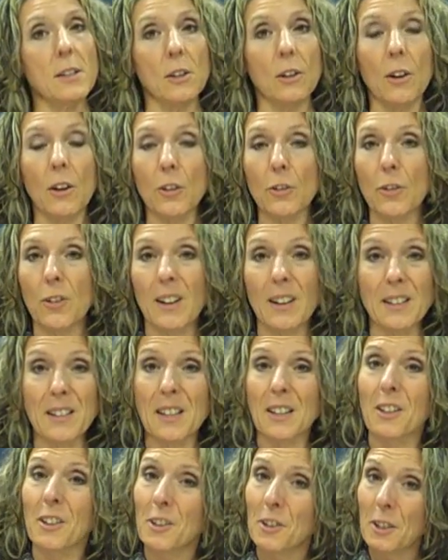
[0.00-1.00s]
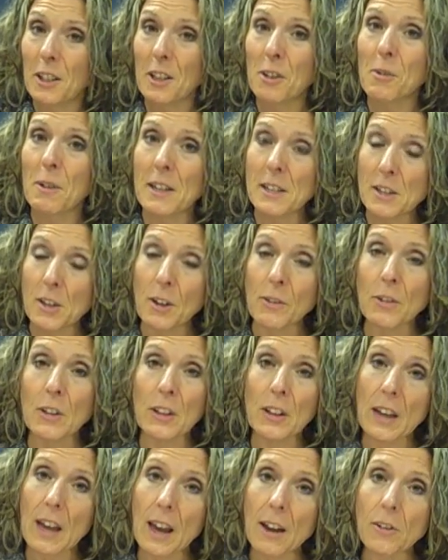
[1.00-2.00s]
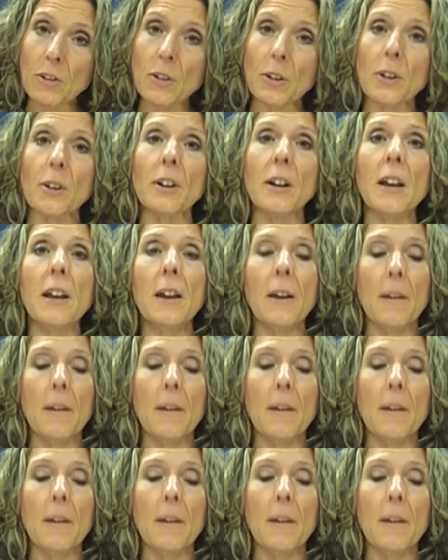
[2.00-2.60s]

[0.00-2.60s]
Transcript: and all drugs, including the ones over the counter,